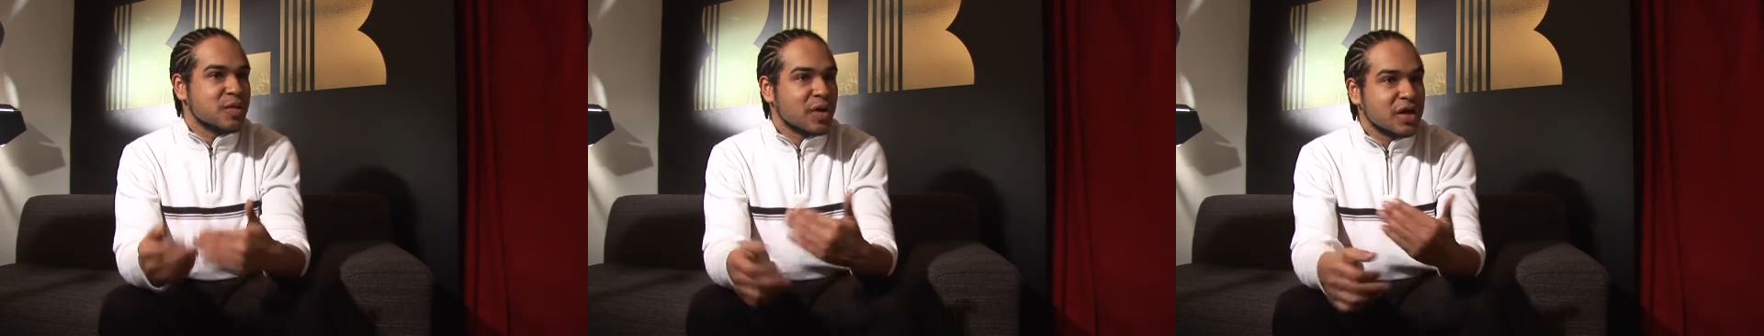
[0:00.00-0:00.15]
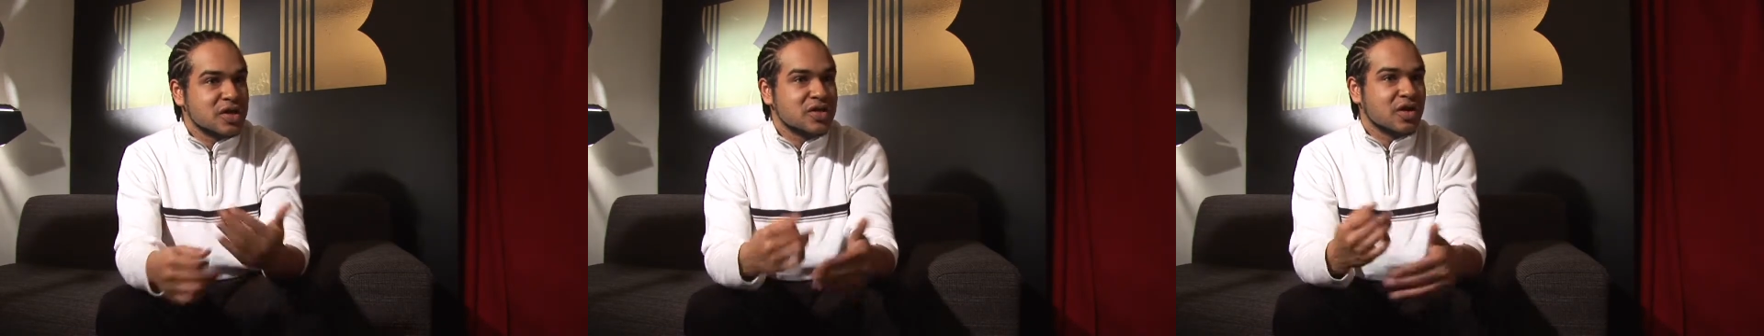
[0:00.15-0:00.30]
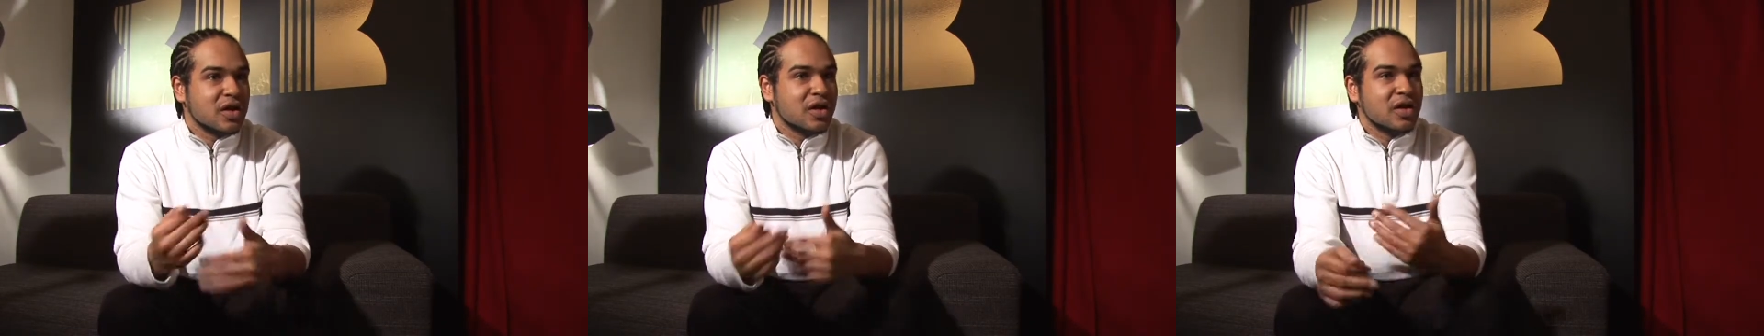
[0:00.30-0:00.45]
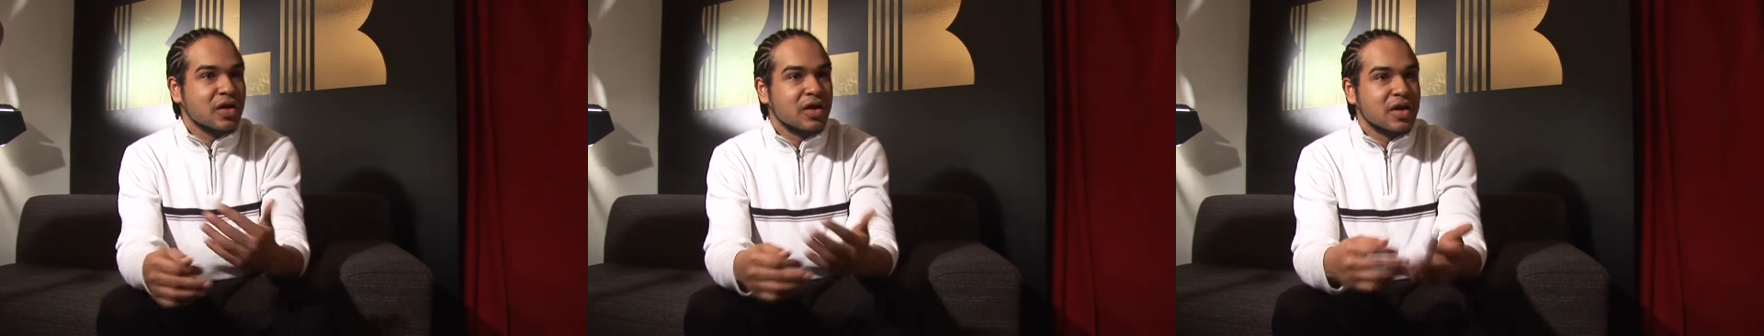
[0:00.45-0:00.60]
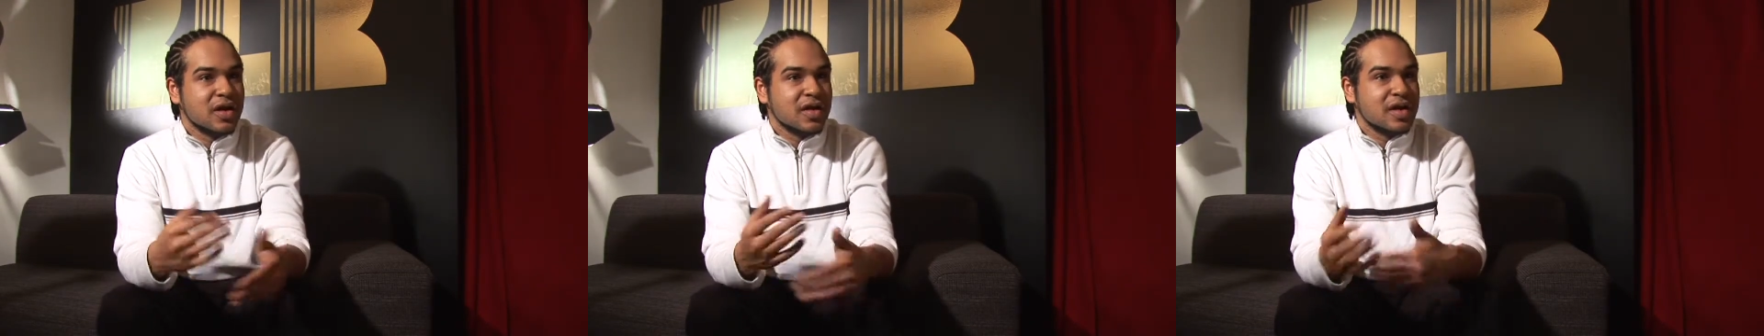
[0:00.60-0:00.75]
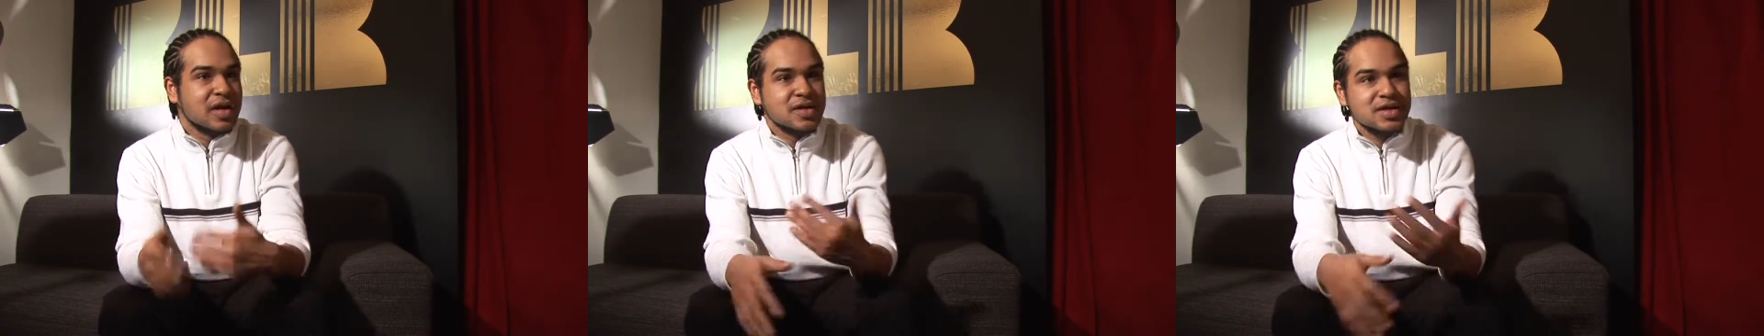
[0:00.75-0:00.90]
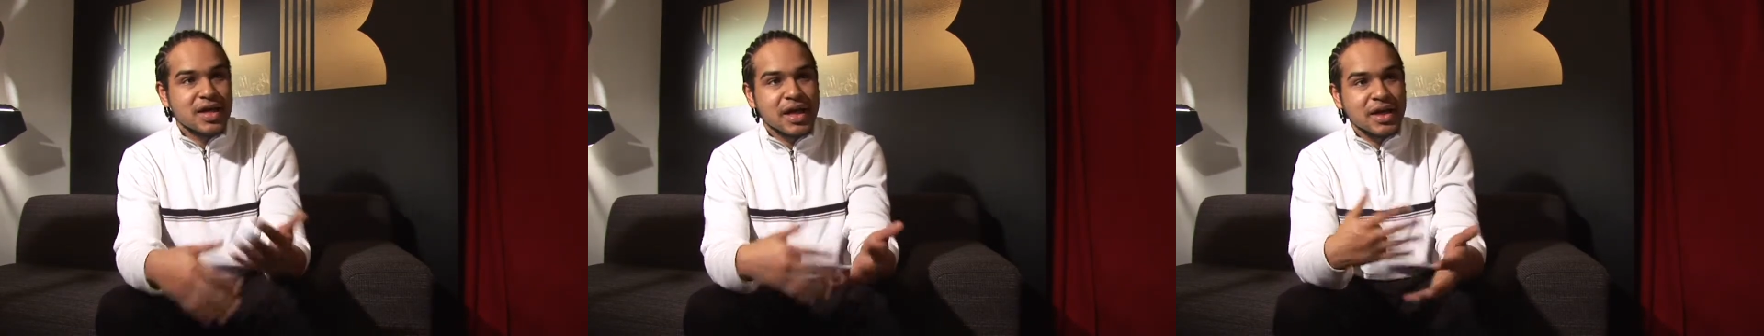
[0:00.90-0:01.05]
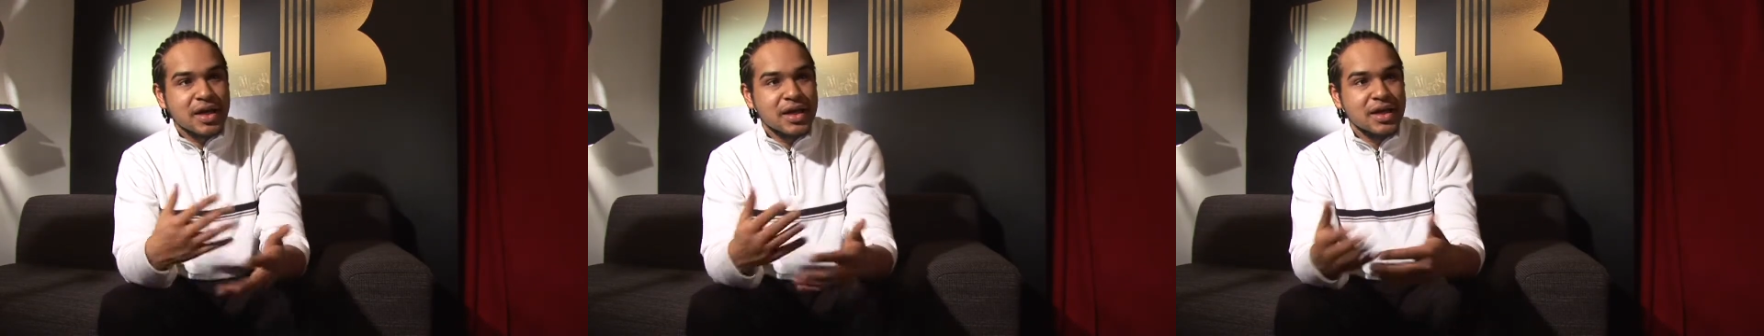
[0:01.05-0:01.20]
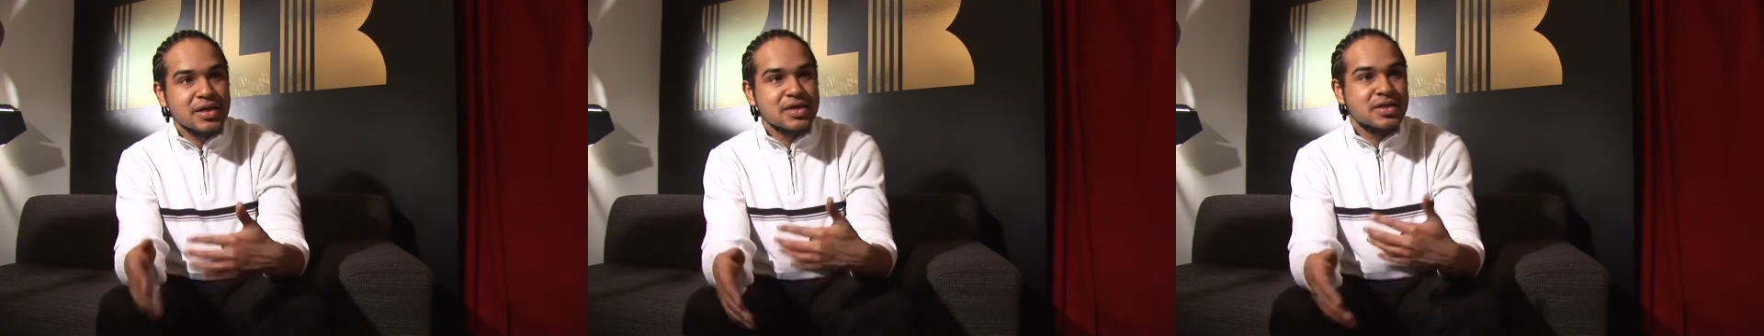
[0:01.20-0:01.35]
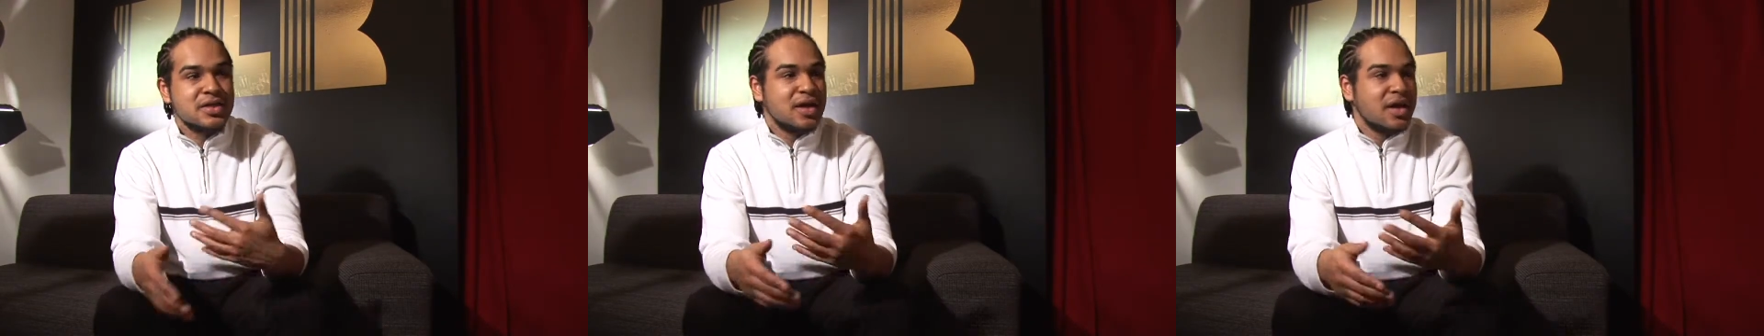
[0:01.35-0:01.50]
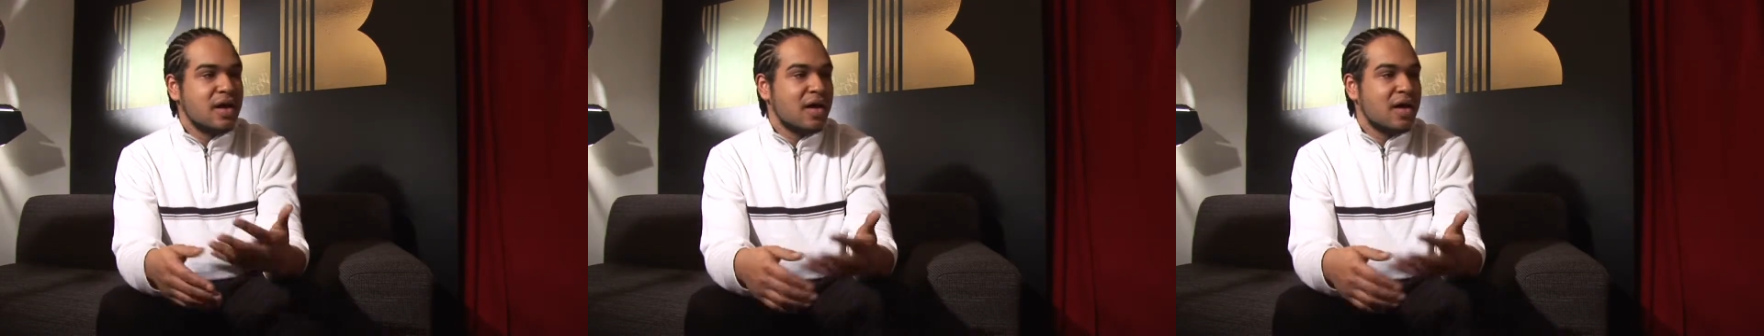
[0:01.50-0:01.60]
but I started learning the techniques,